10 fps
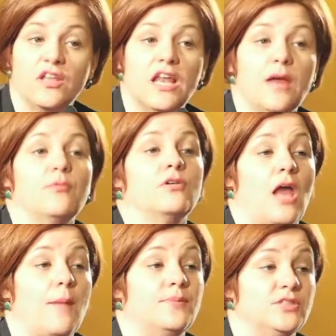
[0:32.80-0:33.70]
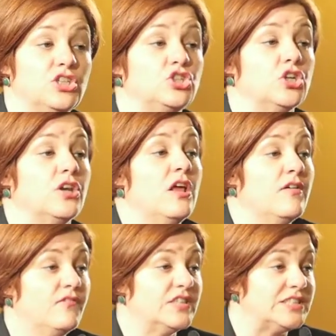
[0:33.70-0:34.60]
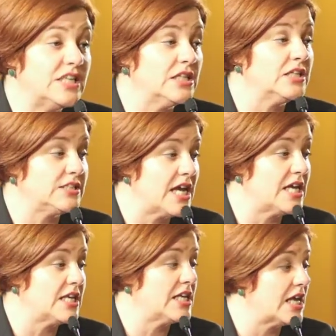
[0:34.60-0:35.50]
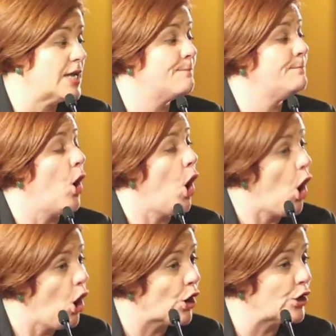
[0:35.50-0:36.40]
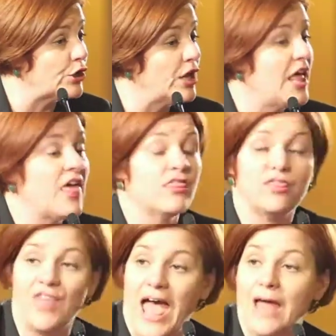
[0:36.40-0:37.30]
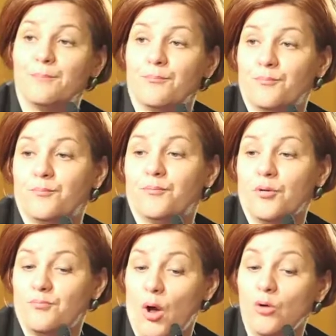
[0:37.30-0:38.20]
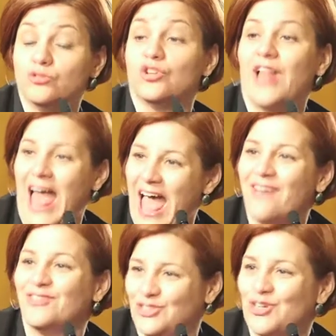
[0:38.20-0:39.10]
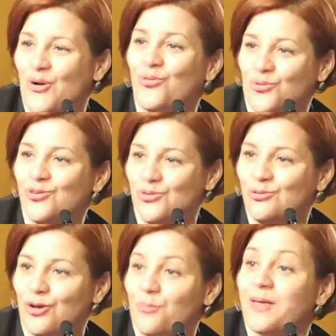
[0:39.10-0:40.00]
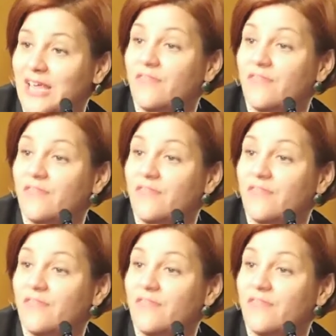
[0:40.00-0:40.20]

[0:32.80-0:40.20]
The neighborhood opposition facilitated in part that proposal having to go through ULURP,